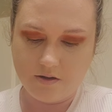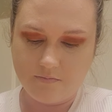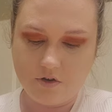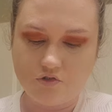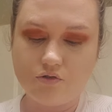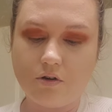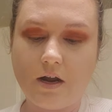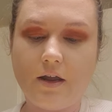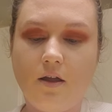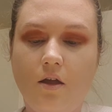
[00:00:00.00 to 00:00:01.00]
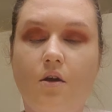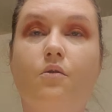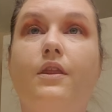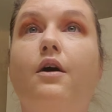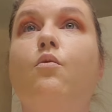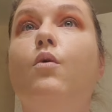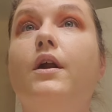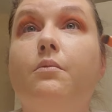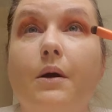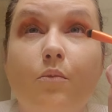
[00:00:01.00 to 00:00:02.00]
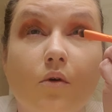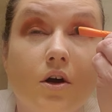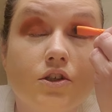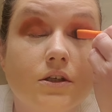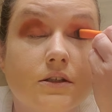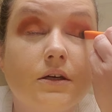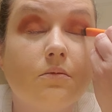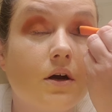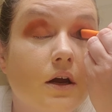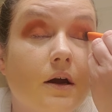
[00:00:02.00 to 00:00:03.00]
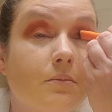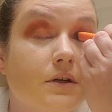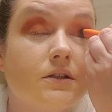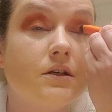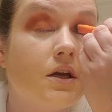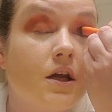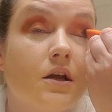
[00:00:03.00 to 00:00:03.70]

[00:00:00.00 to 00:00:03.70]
I'm gonna try without wetting my brush and see what happens.